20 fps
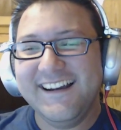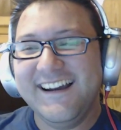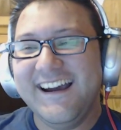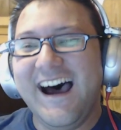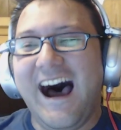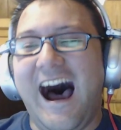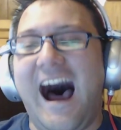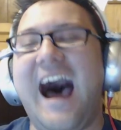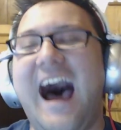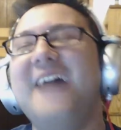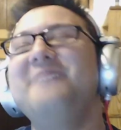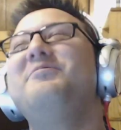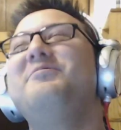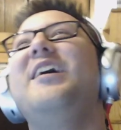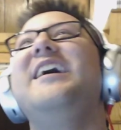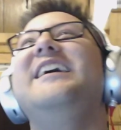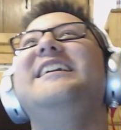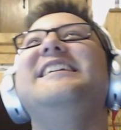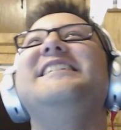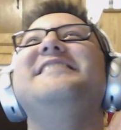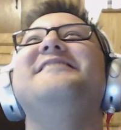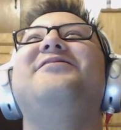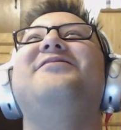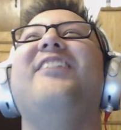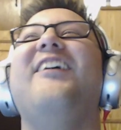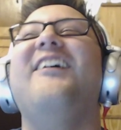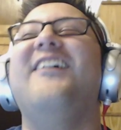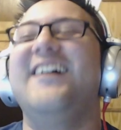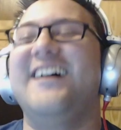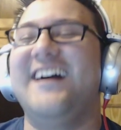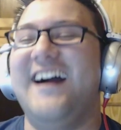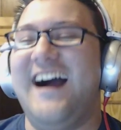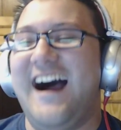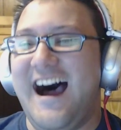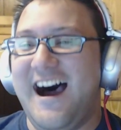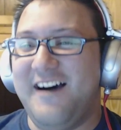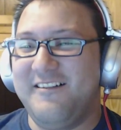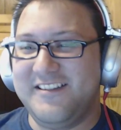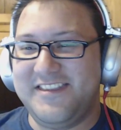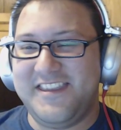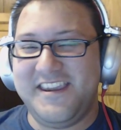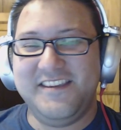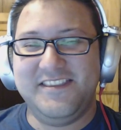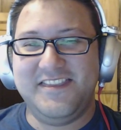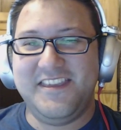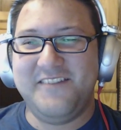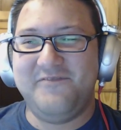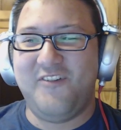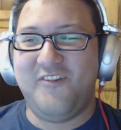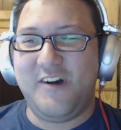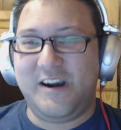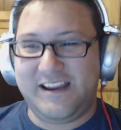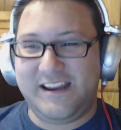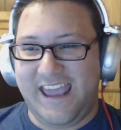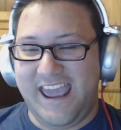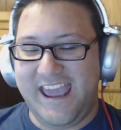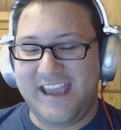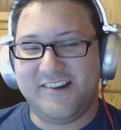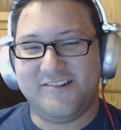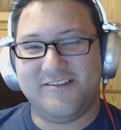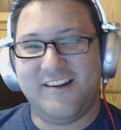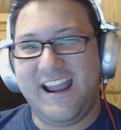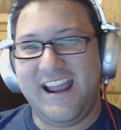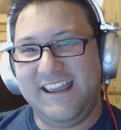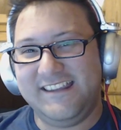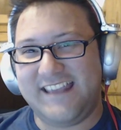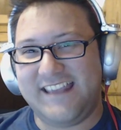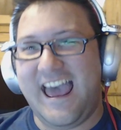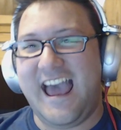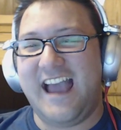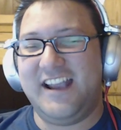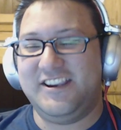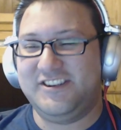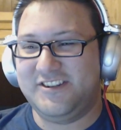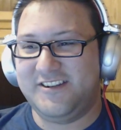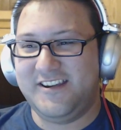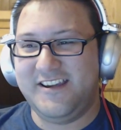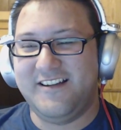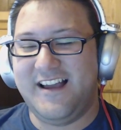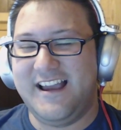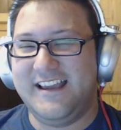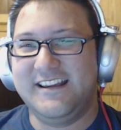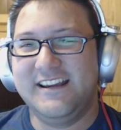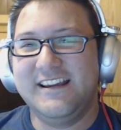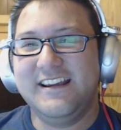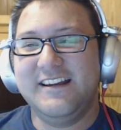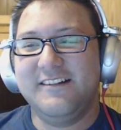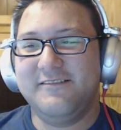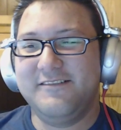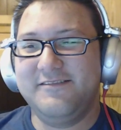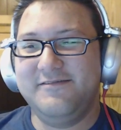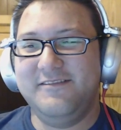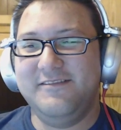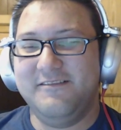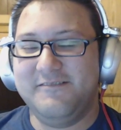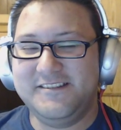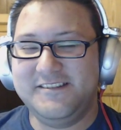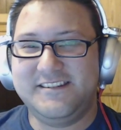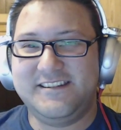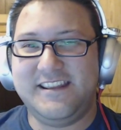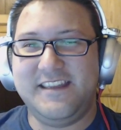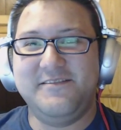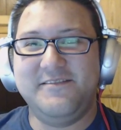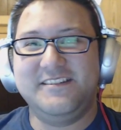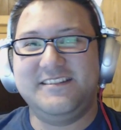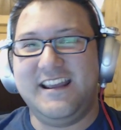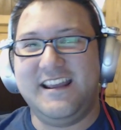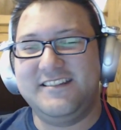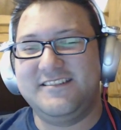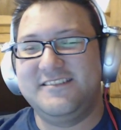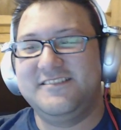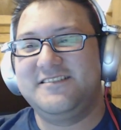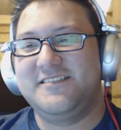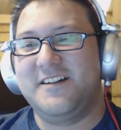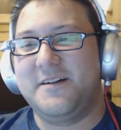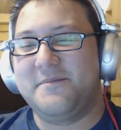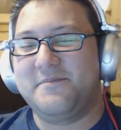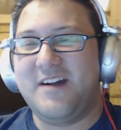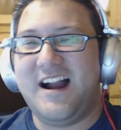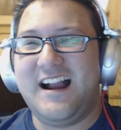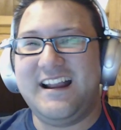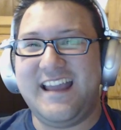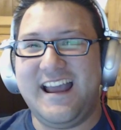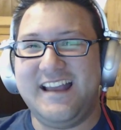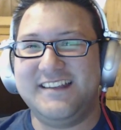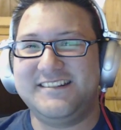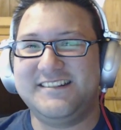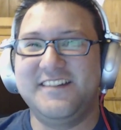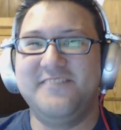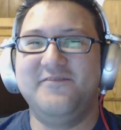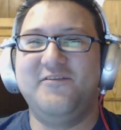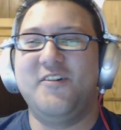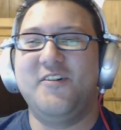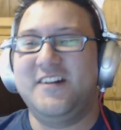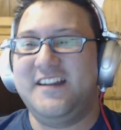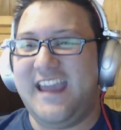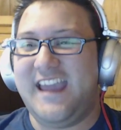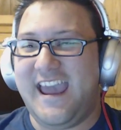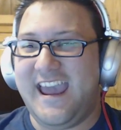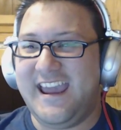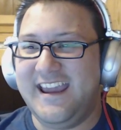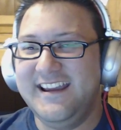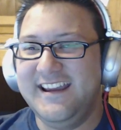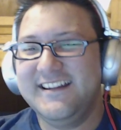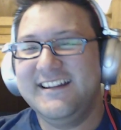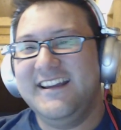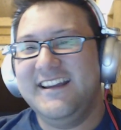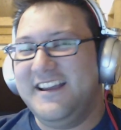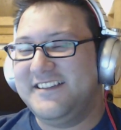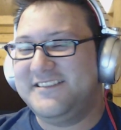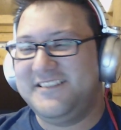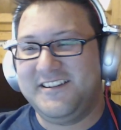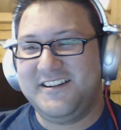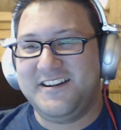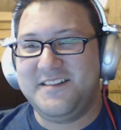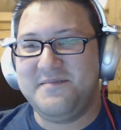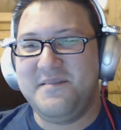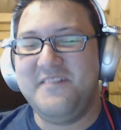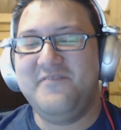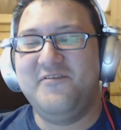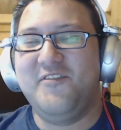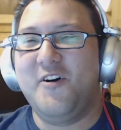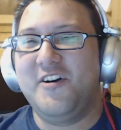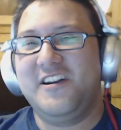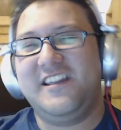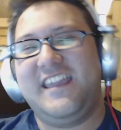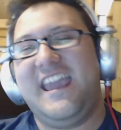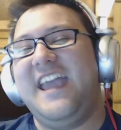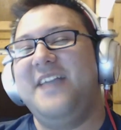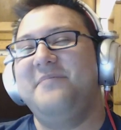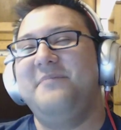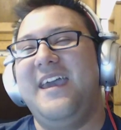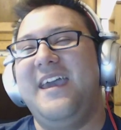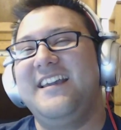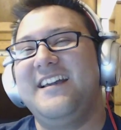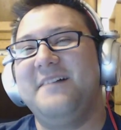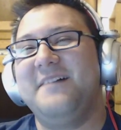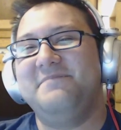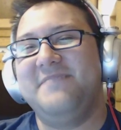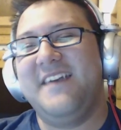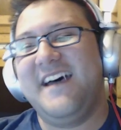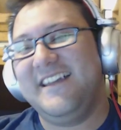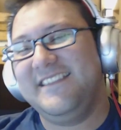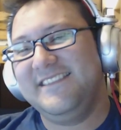I'm waiting for when the 4K craze actually like when TV stations start broadcasting in 4K. Is there going to be 4K makeup then?